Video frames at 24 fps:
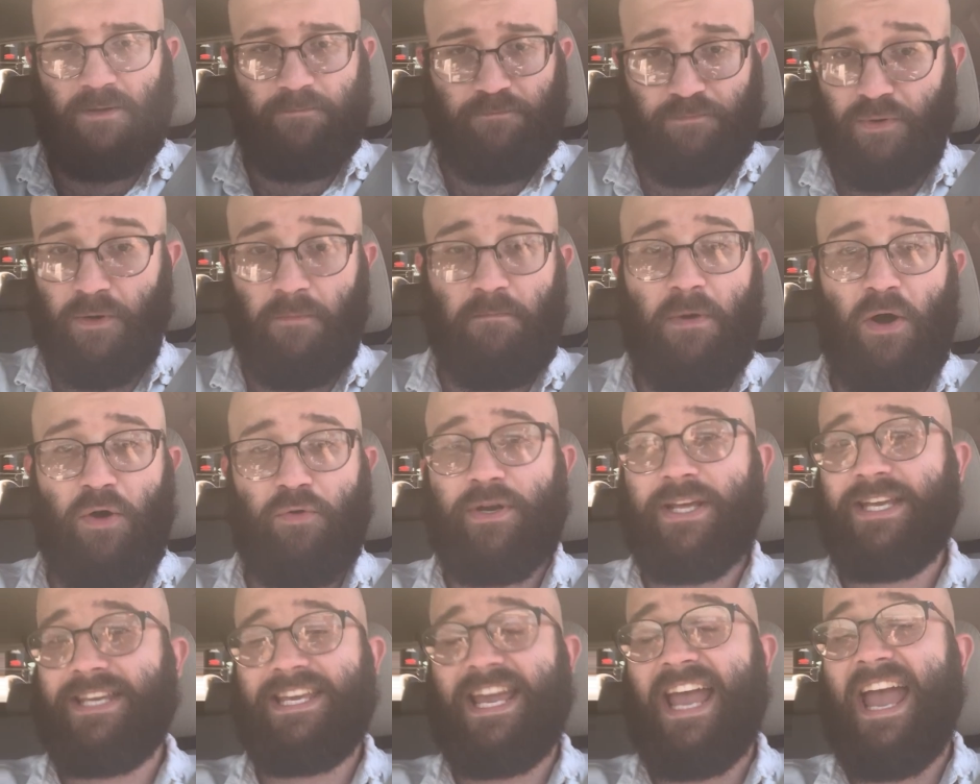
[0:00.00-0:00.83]

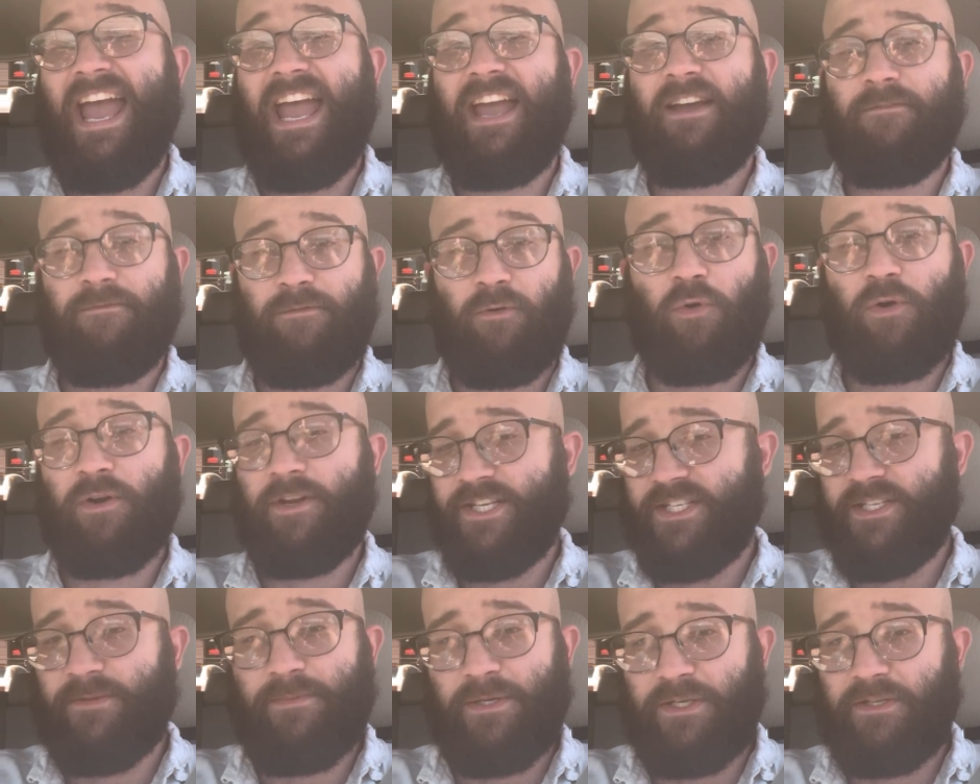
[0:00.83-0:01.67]
promoting Yang for
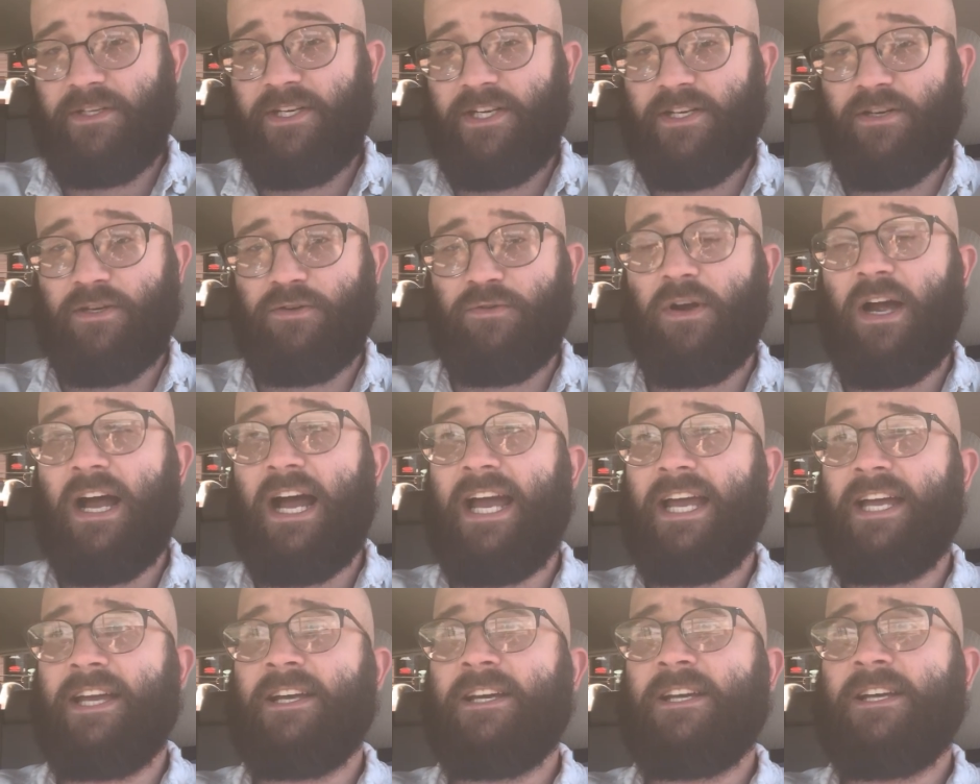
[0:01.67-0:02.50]
his ability to
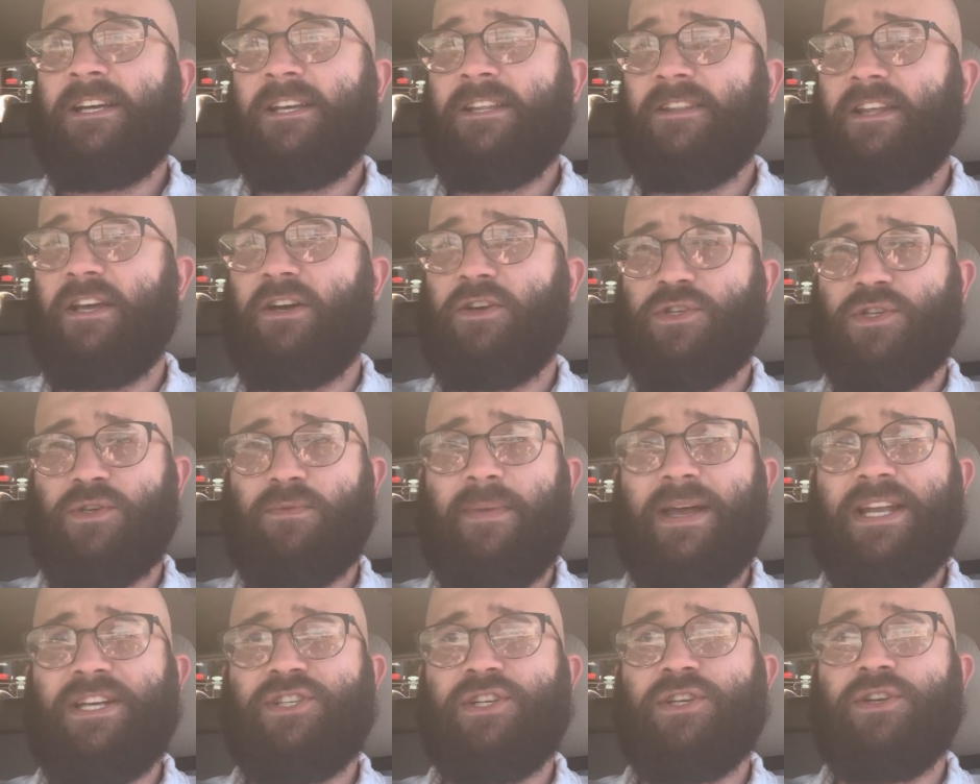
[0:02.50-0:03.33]
cry. They also
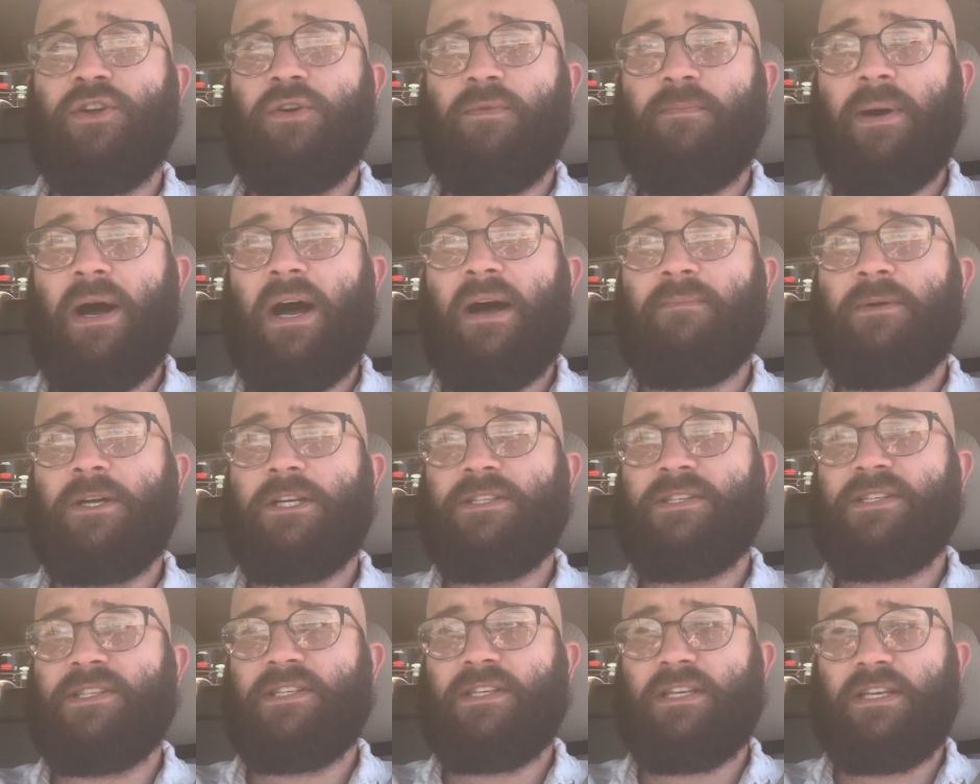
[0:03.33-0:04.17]
mentioned
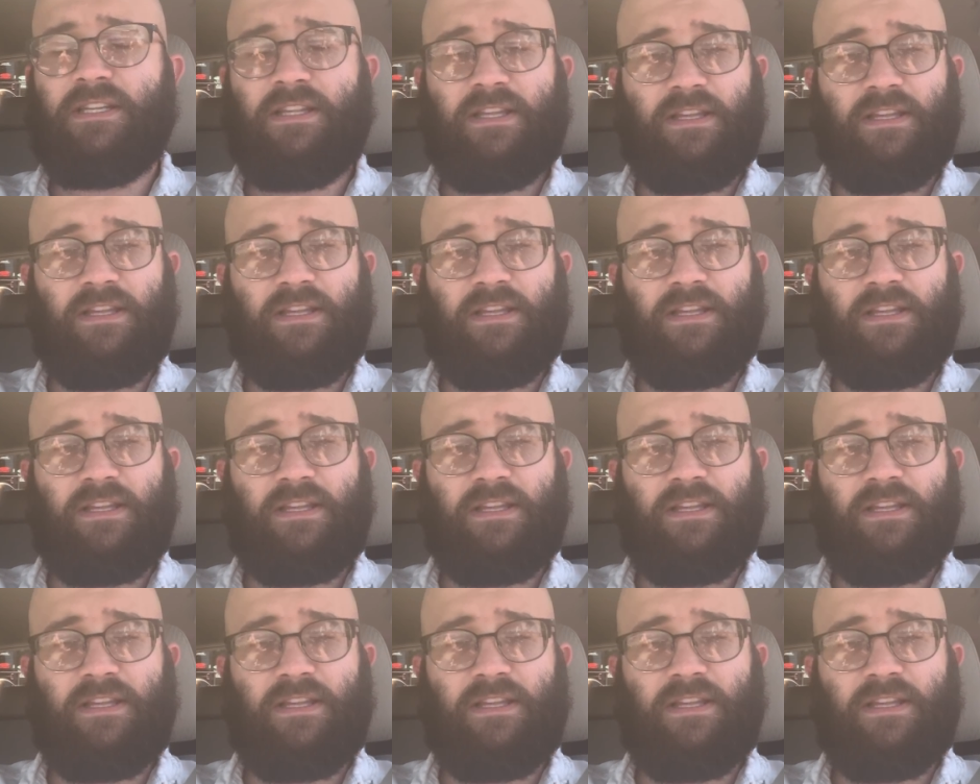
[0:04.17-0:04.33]
Obama's